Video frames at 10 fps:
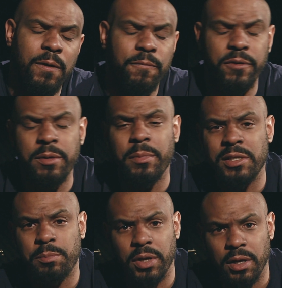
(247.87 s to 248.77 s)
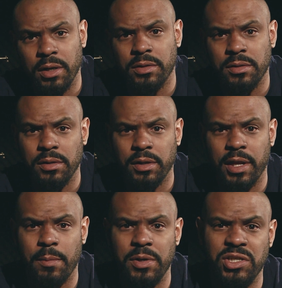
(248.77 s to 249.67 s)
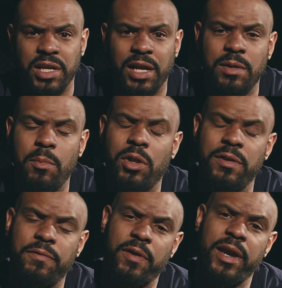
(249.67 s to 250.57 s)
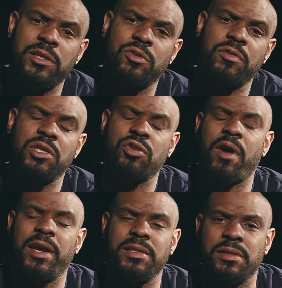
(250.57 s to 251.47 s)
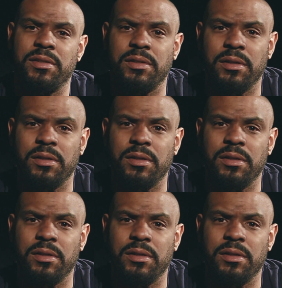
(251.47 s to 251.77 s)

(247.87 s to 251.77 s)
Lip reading: Free Mixed Bills. You know what I mean? Shout out to Molly Franks, Chris Crisis.